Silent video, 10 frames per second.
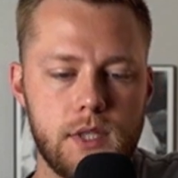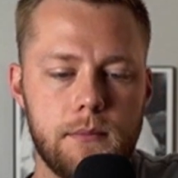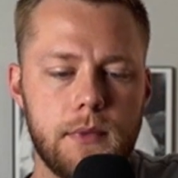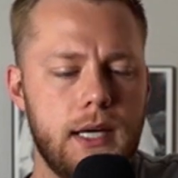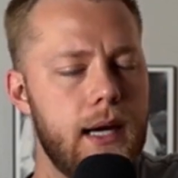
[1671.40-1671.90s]

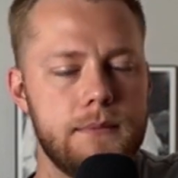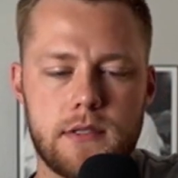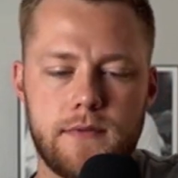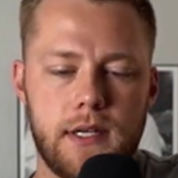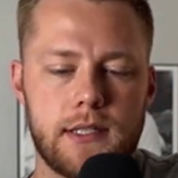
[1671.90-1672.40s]
But I'm
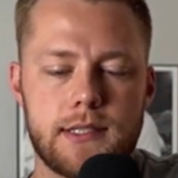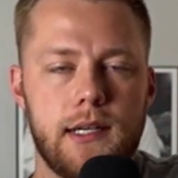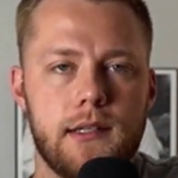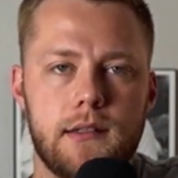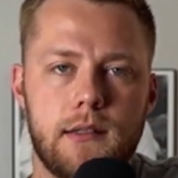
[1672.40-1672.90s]
just very
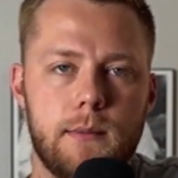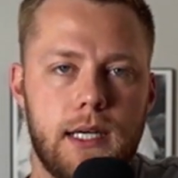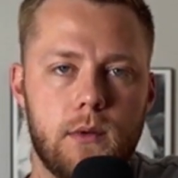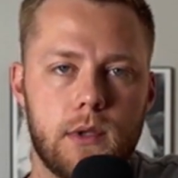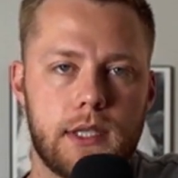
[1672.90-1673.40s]
excited
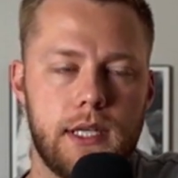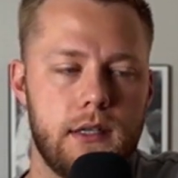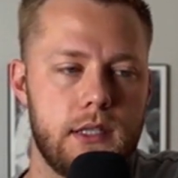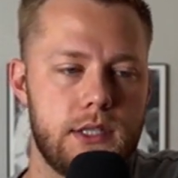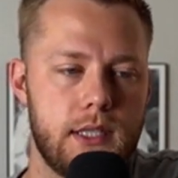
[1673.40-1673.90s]
about work here at
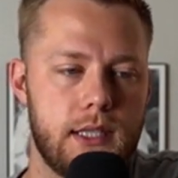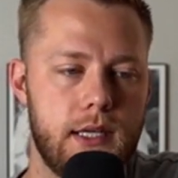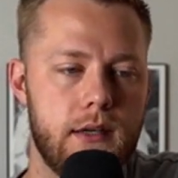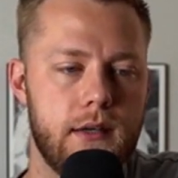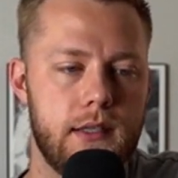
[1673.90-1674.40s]

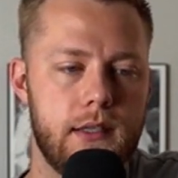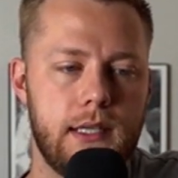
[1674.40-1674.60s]
AgendaCare, and